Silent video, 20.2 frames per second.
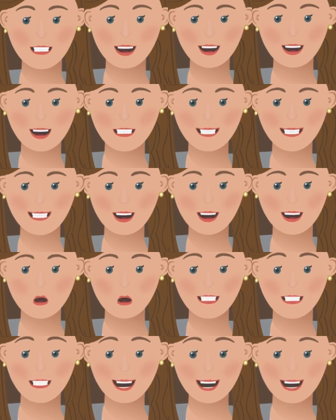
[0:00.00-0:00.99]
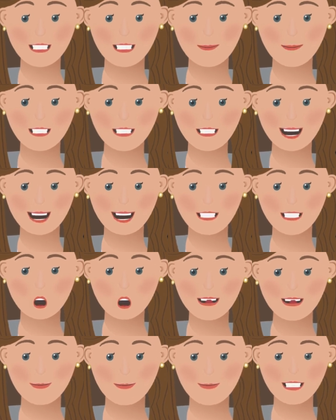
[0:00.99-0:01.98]
APR stands for Annual
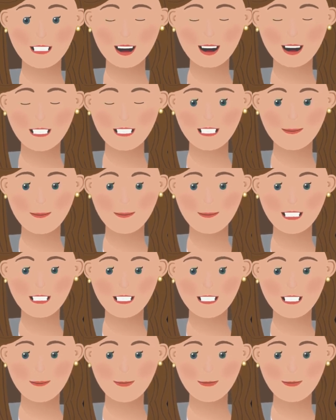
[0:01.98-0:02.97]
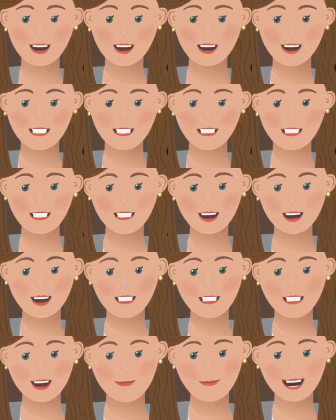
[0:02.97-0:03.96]
Percentage Rate and represents the cost
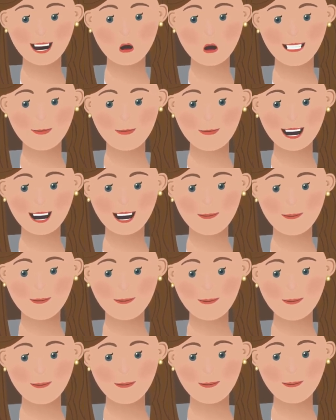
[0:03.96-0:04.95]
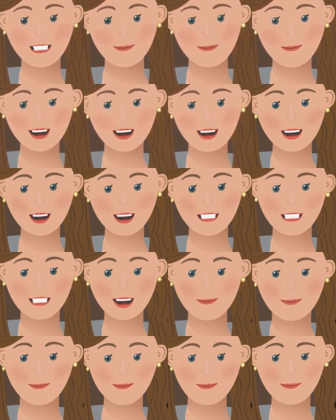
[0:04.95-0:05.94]
of borrowing money. With a credit
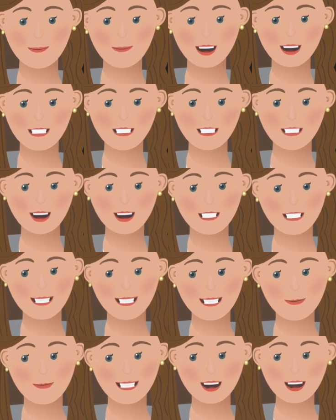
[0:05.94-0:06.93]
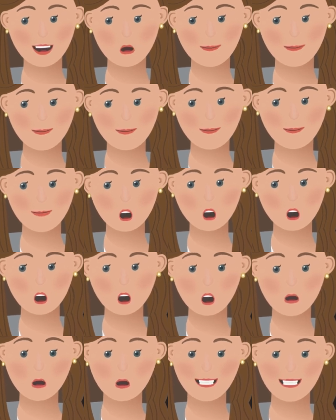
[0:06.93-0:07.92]
card, the higher the APR, the
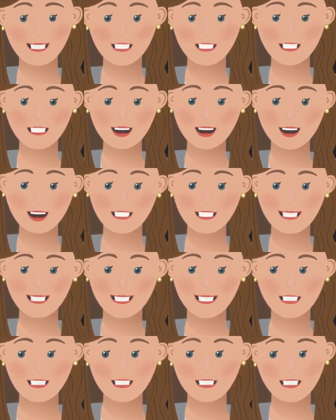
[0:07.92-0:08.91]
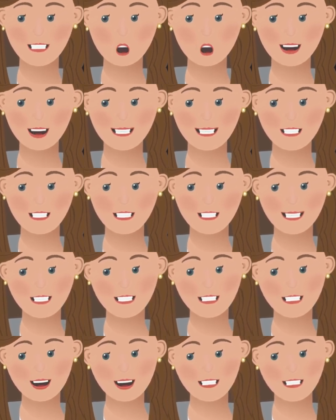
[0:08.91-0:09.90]
more you can typically expect to pay in
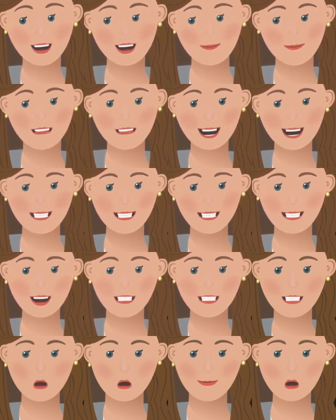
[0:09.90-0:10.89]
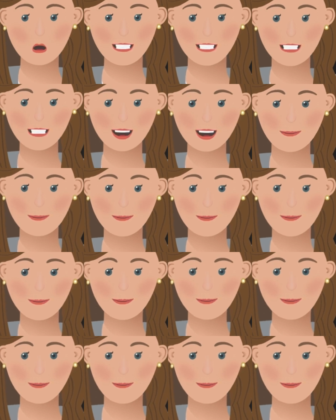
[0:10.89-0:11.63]
interest if you finance your purchases.